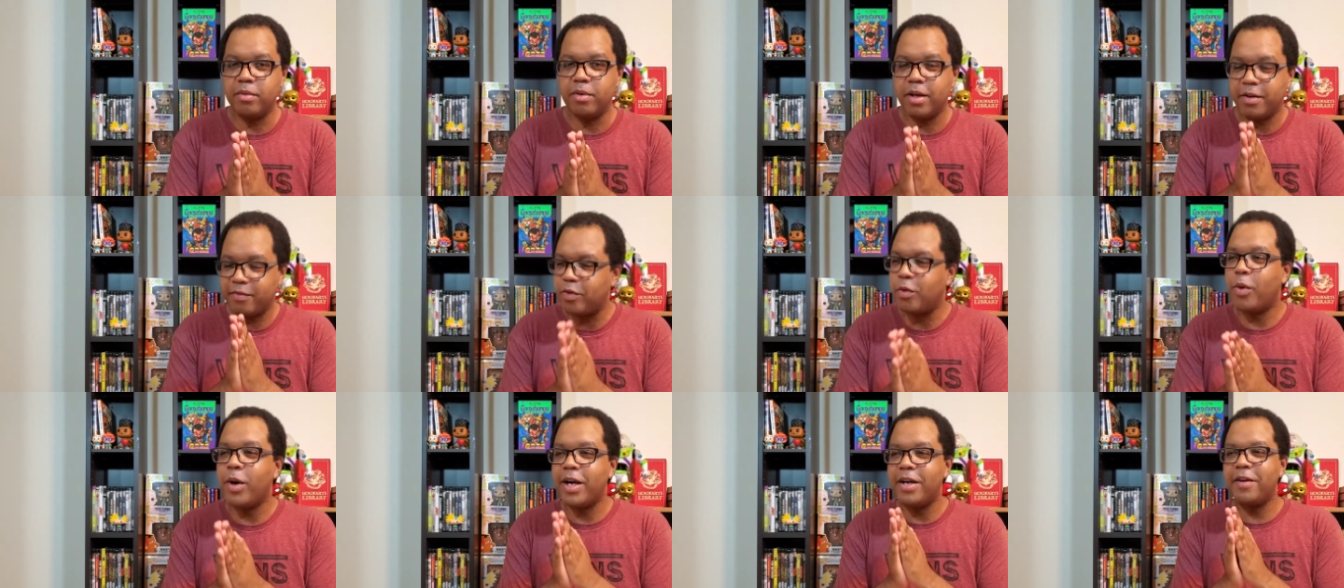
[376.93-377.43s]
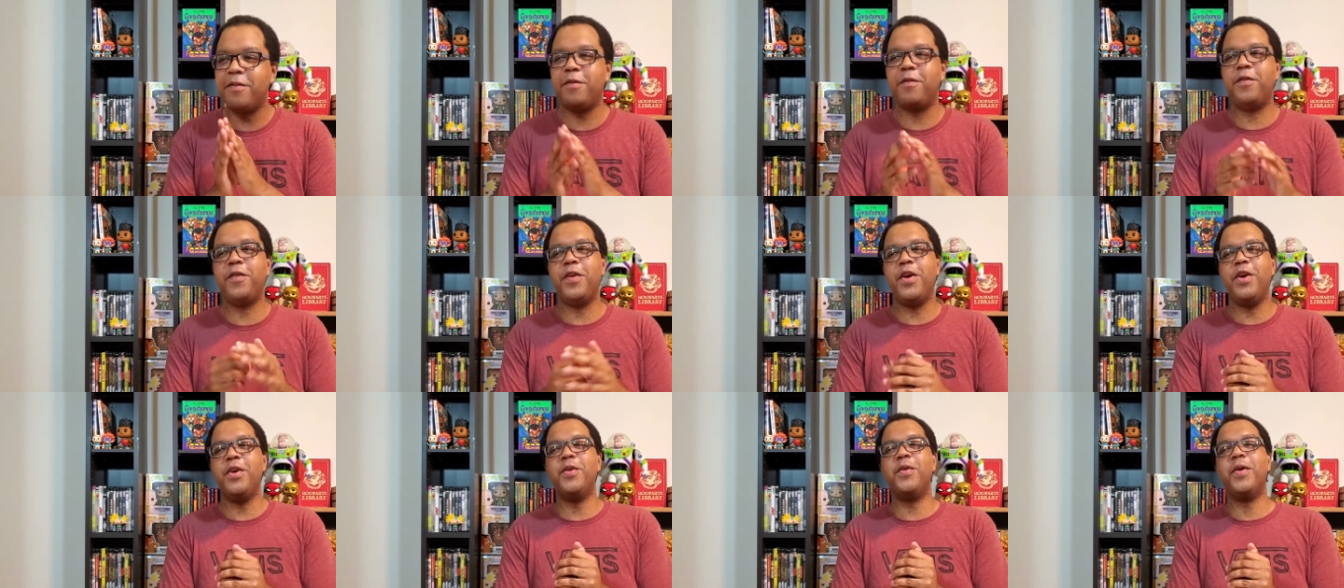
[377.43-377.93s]

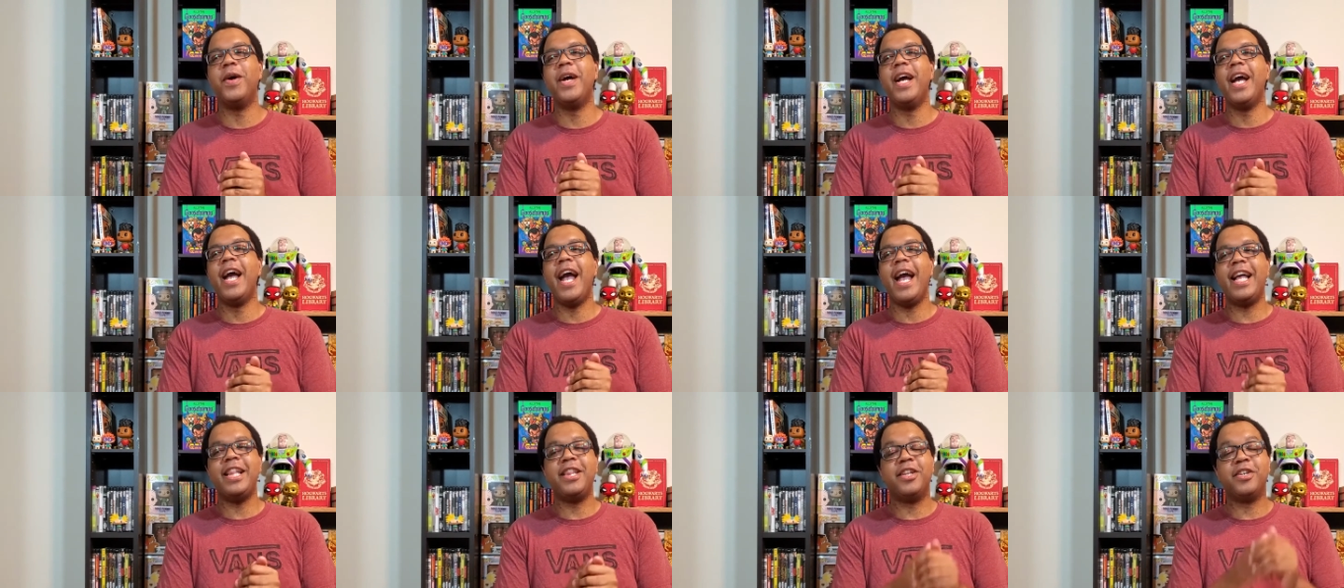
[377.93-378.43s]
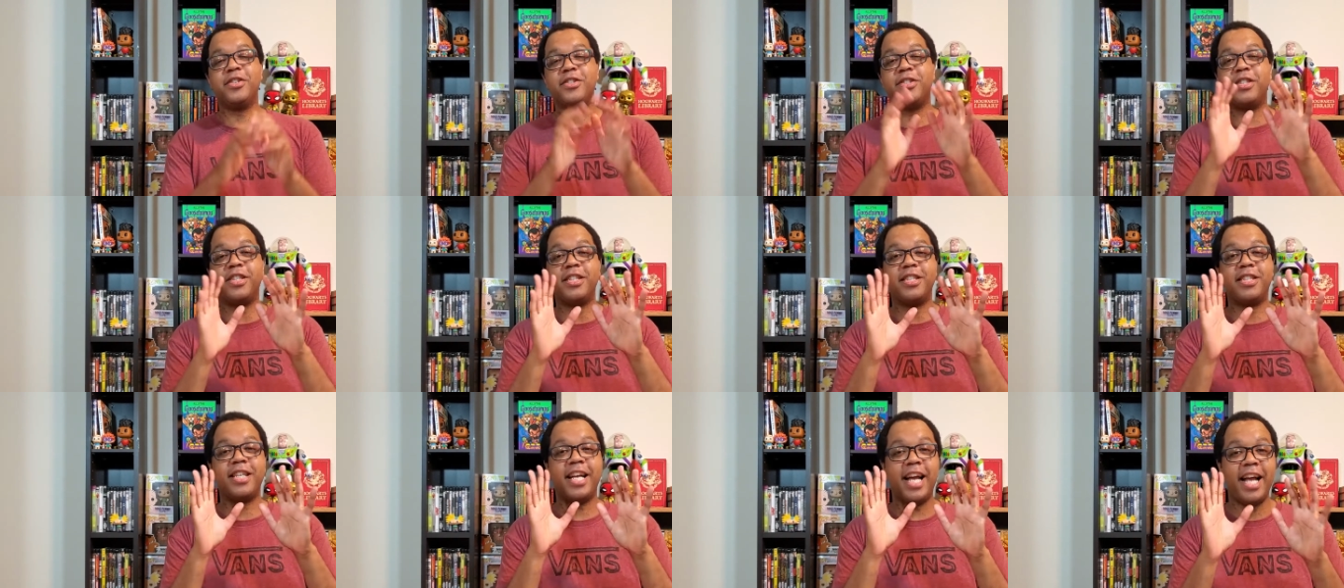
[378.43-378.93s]
And there's
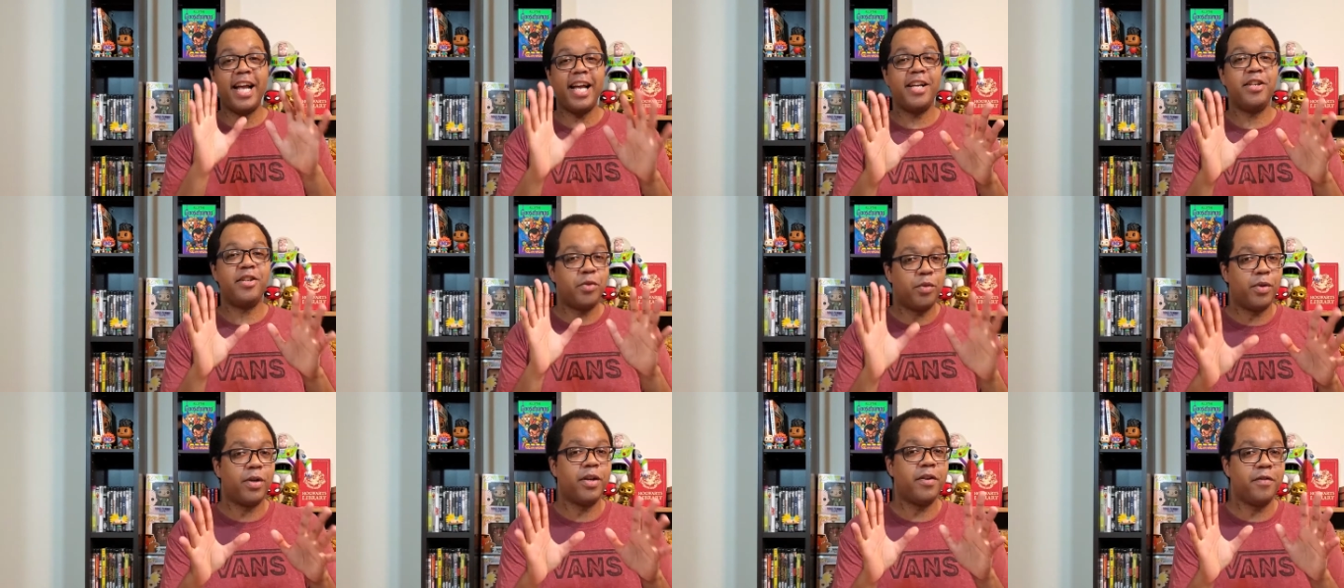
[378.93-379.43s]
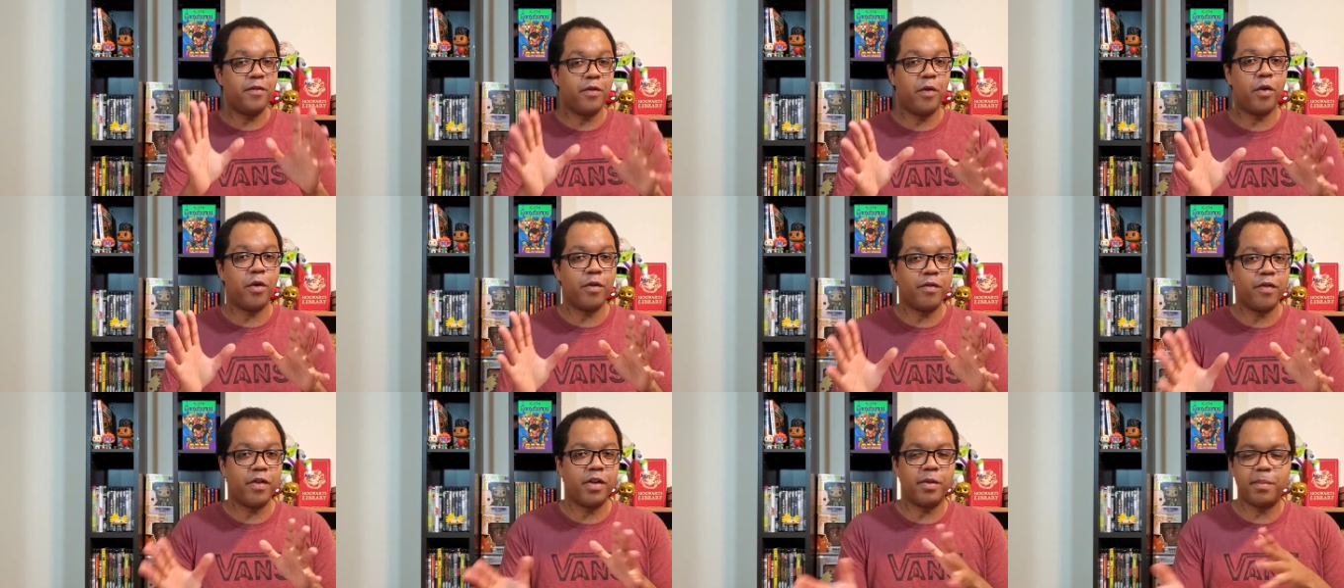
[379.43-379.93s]
this
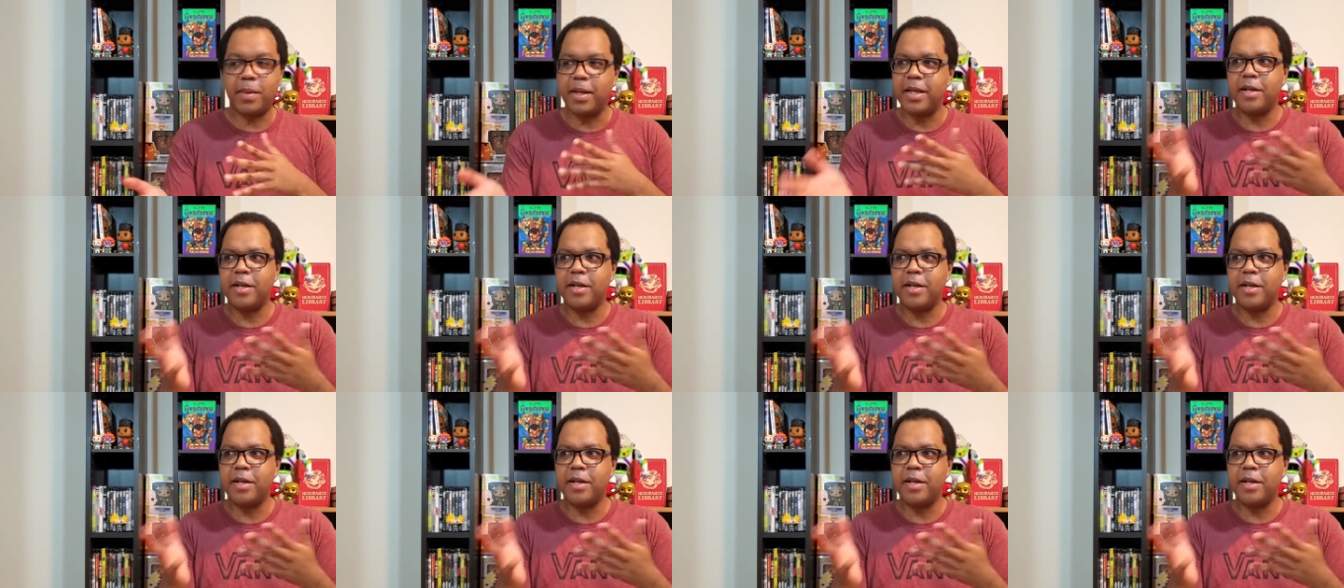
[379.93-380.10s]
A24 film.